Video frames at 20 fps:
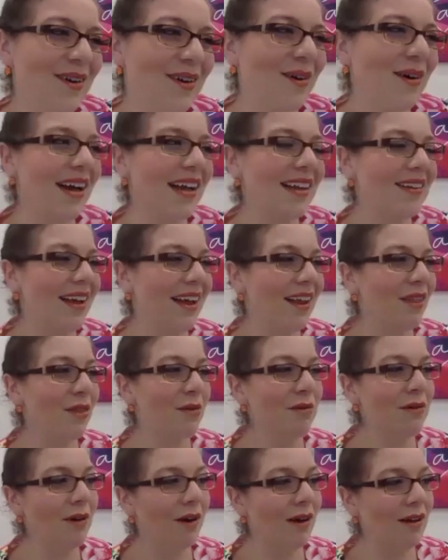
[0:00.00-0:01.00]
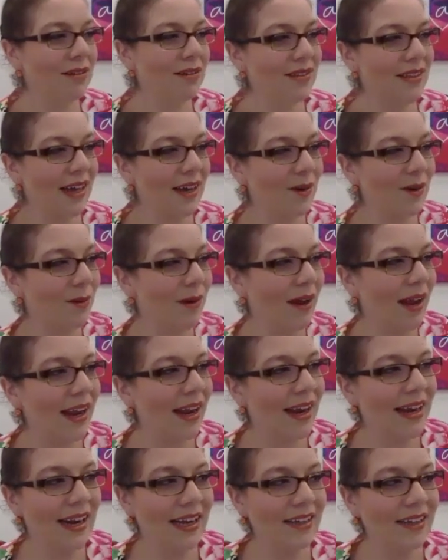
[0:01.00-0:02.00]
I threw all of that away
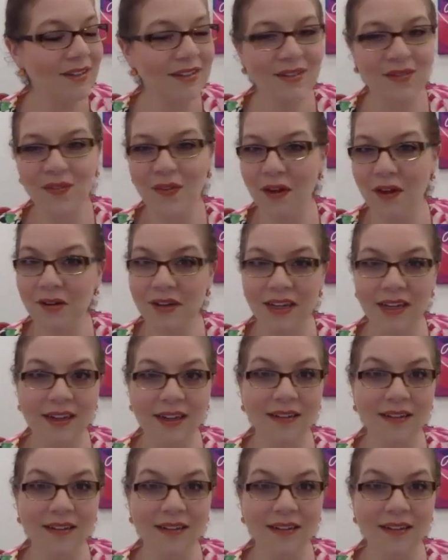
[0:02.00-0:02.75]
and I just found